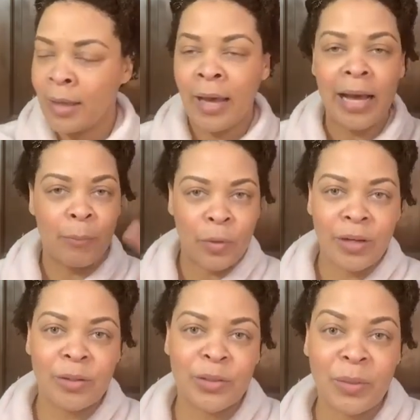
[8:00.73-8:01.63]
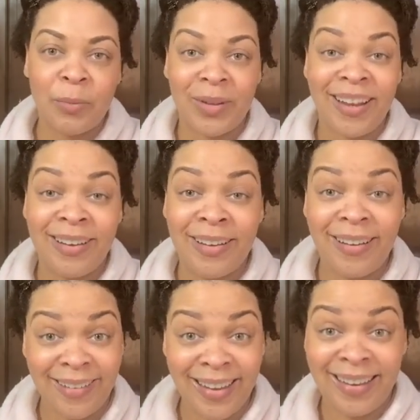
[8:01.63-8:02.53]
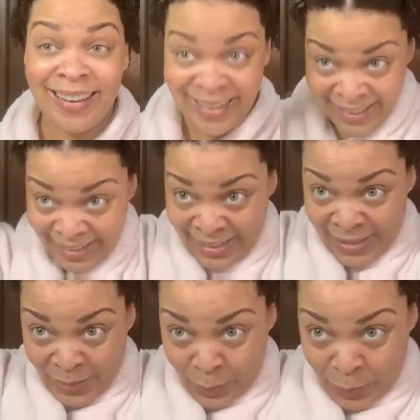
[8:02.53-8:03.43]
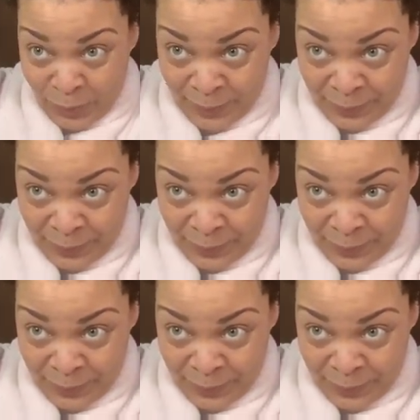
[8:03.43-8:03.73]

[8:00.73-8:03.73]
I'm one of those people now, okay? So